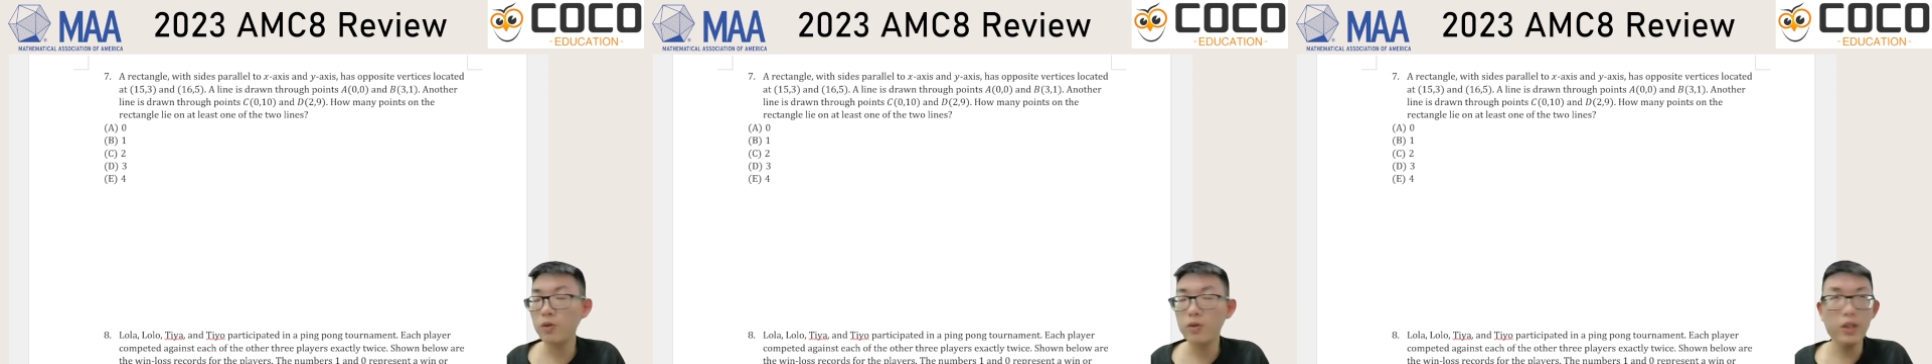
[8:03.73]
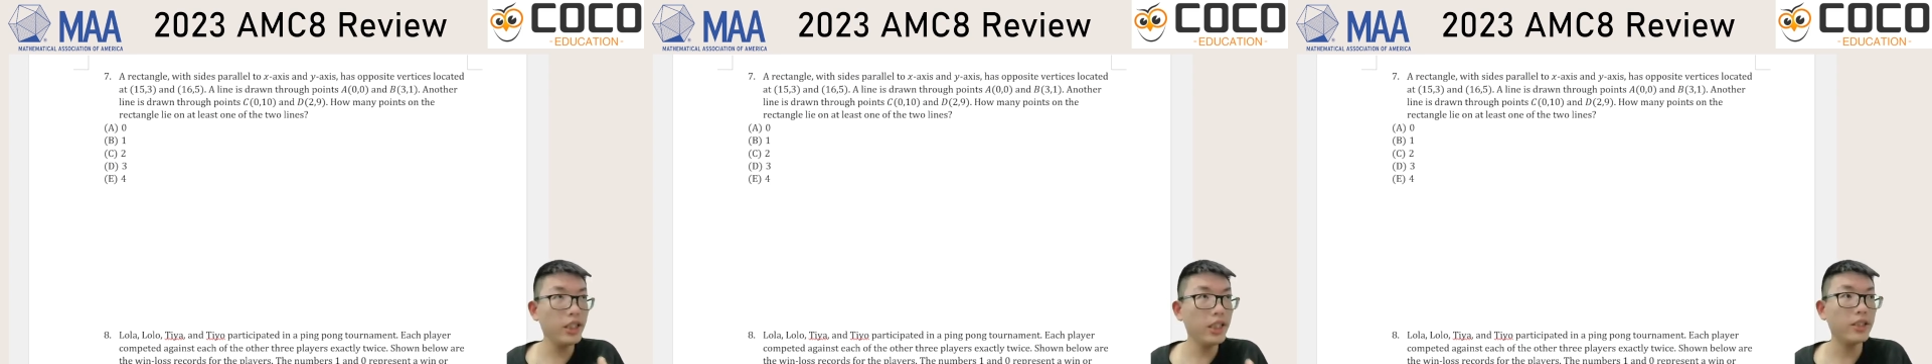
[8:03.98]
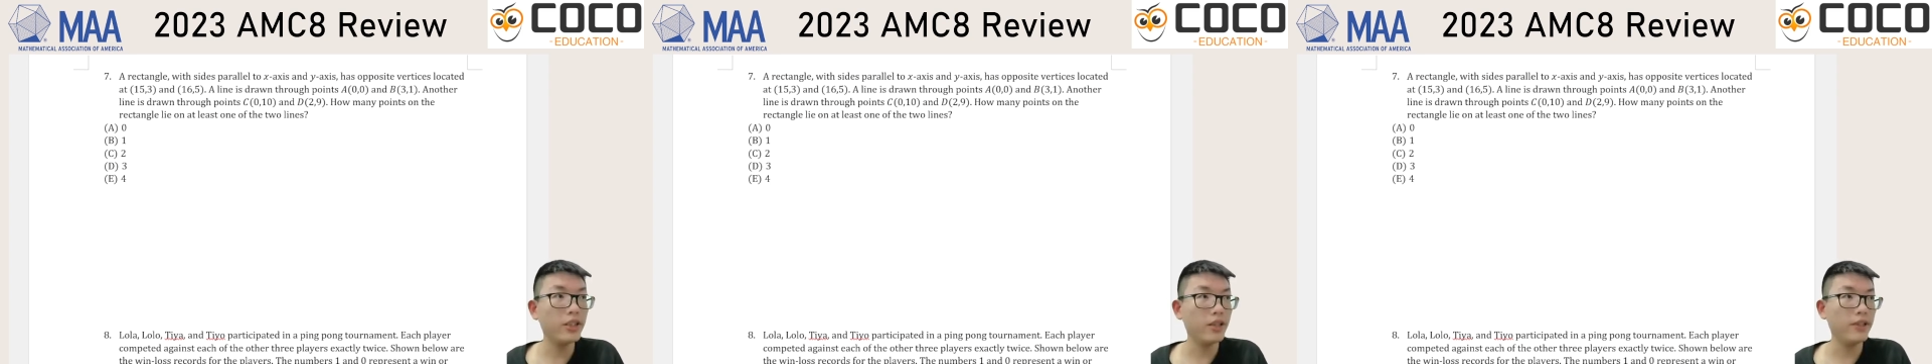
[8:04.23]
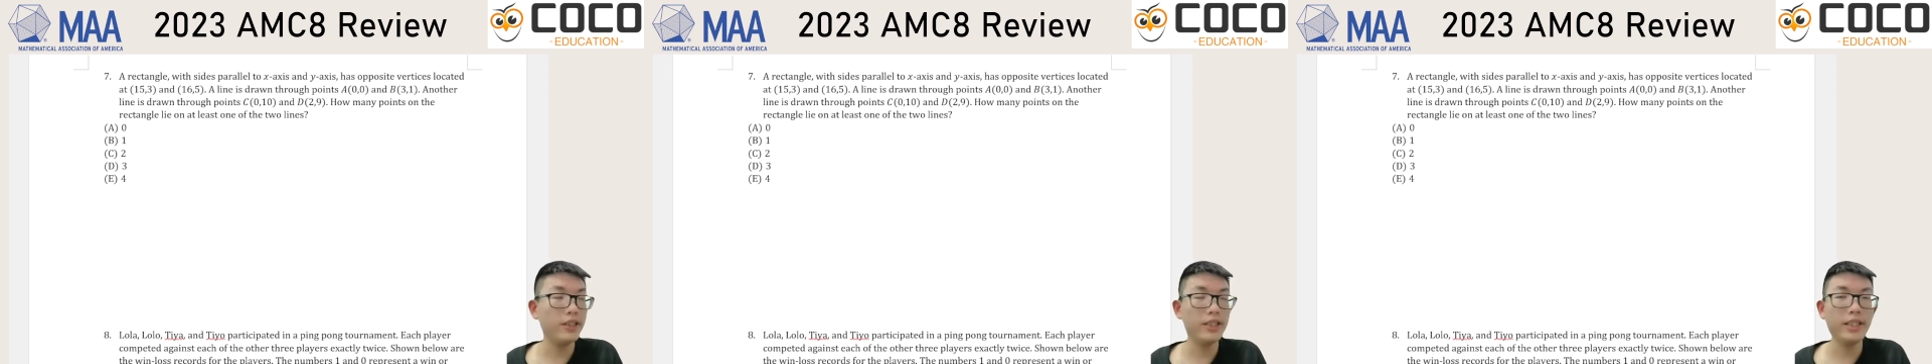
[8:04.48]
coordinate
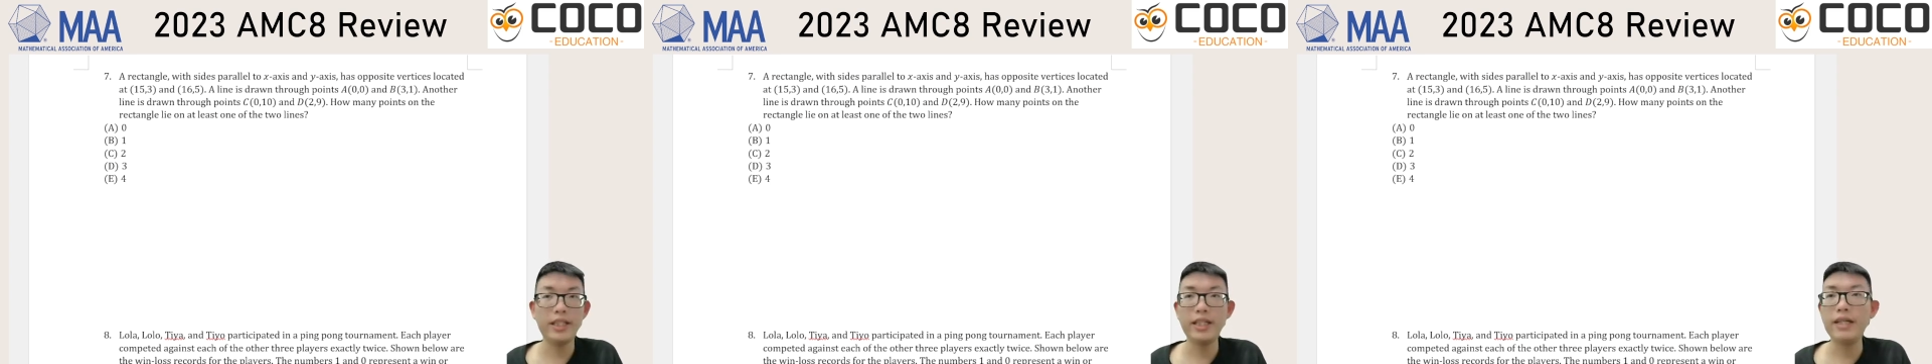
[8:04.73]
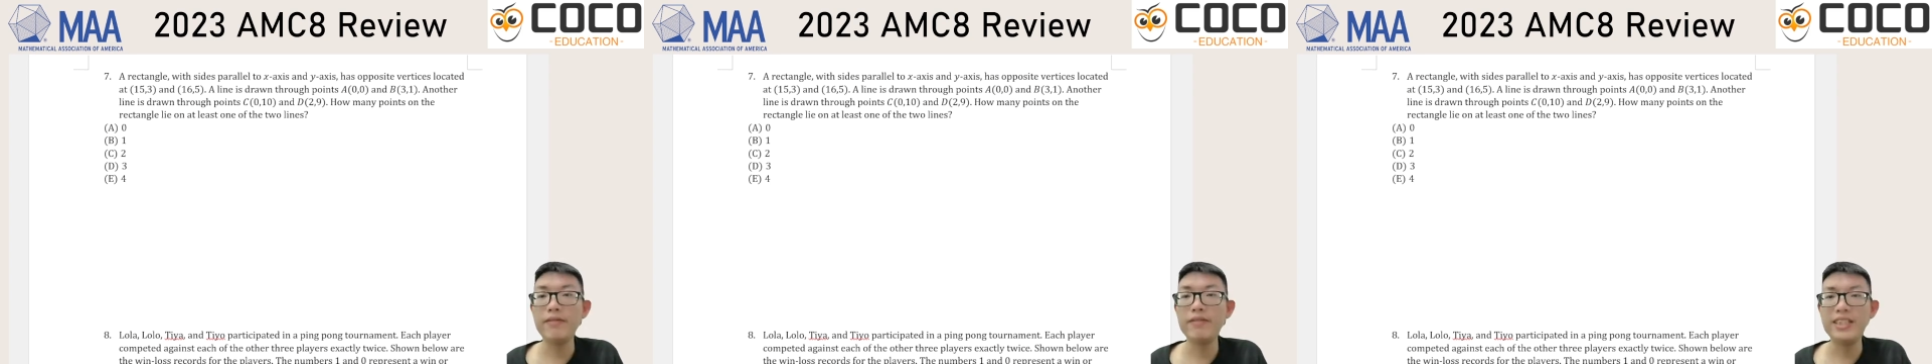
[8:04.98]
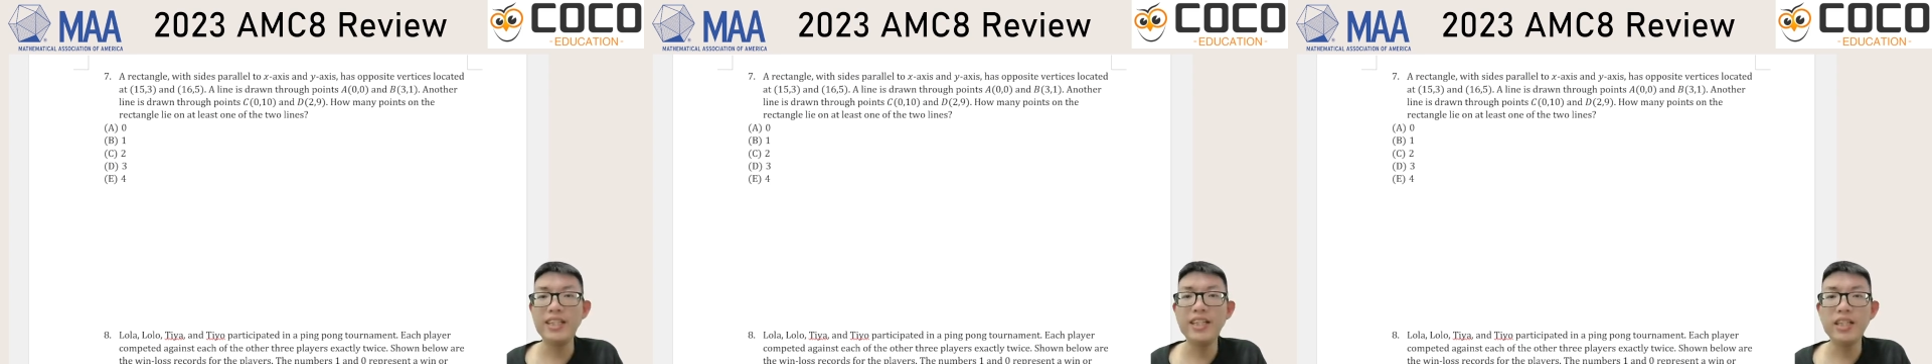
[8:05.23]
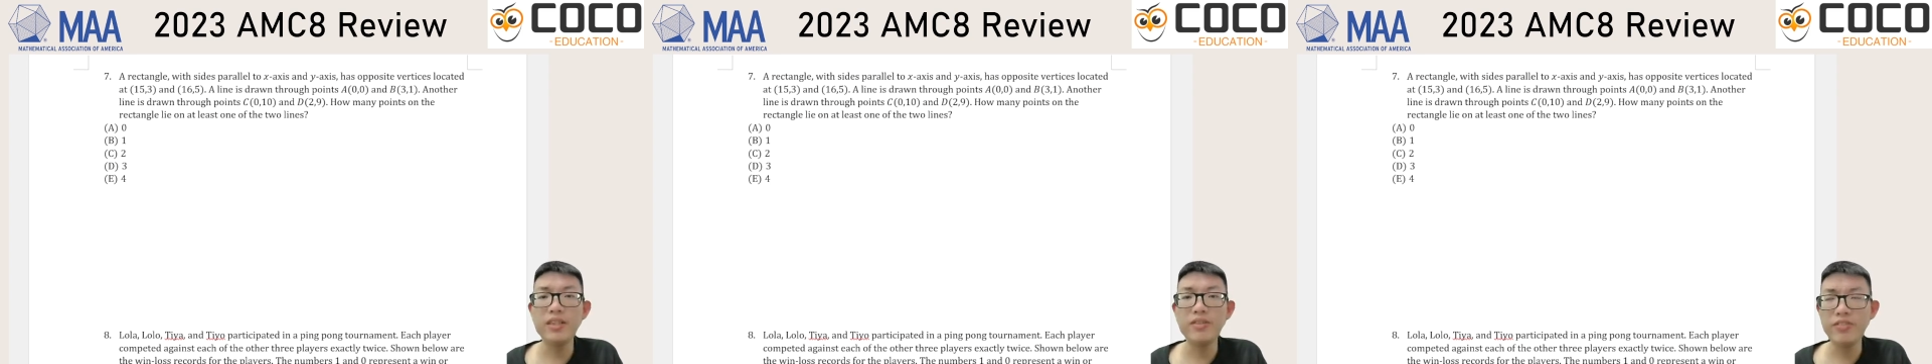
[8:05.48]
geometry in the AMC8